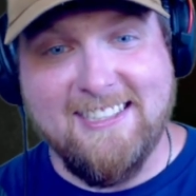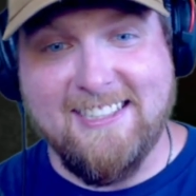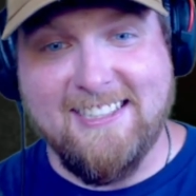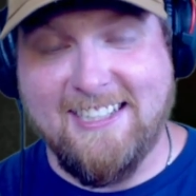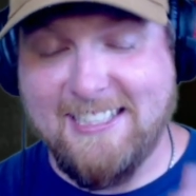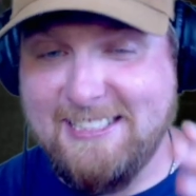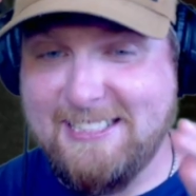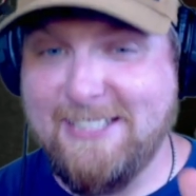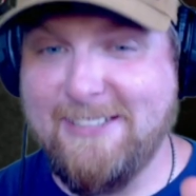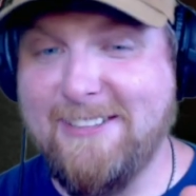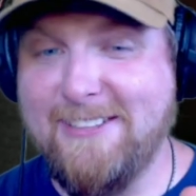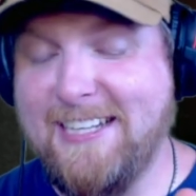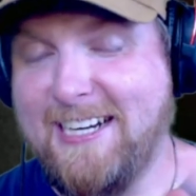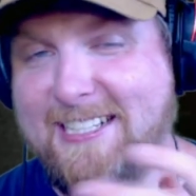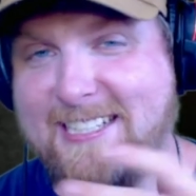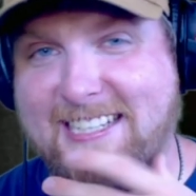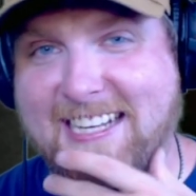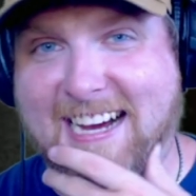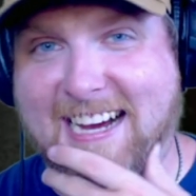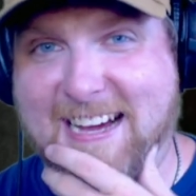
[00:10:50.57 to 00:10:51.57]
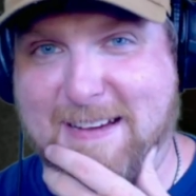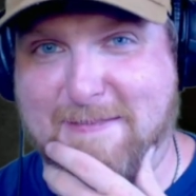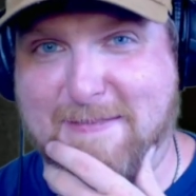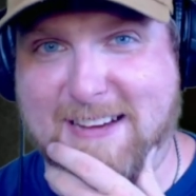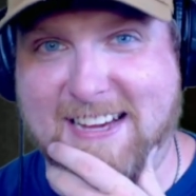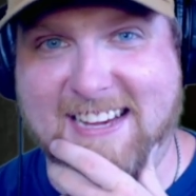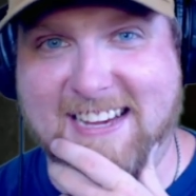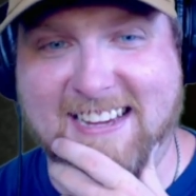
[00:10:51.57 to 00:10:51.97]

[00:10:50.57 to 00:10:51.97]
Until next time.